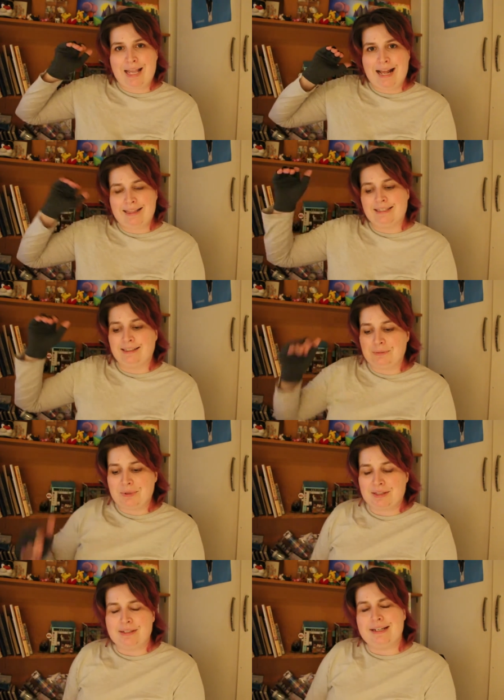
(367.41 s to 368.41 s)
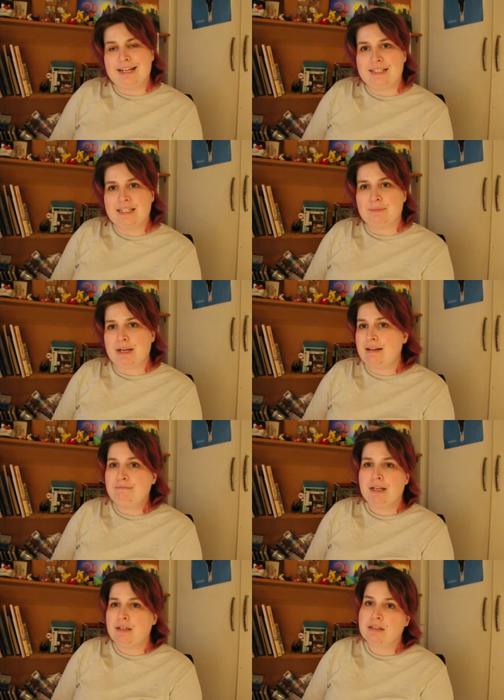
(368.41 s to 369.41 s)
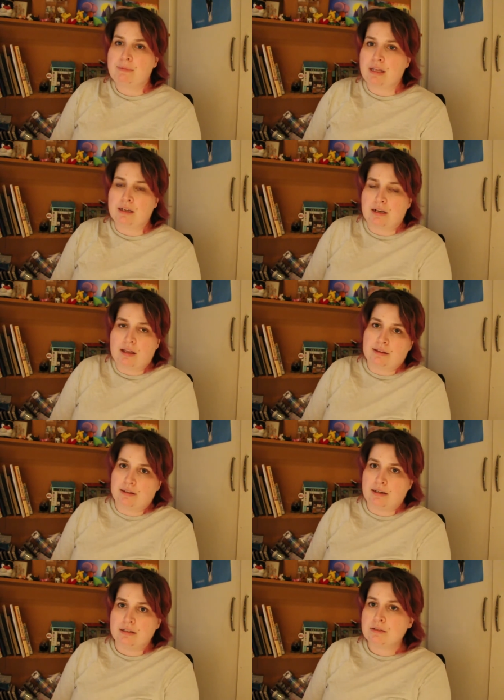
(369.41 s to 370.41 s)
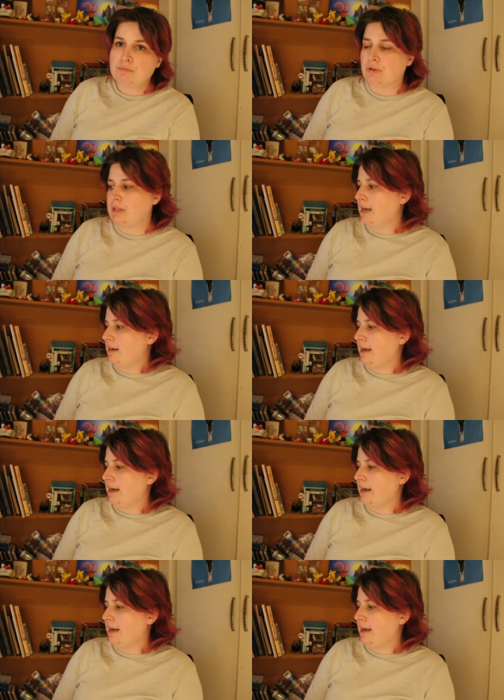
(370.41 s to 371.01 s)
at the limit that it needs to be, it's better than nothing and just put that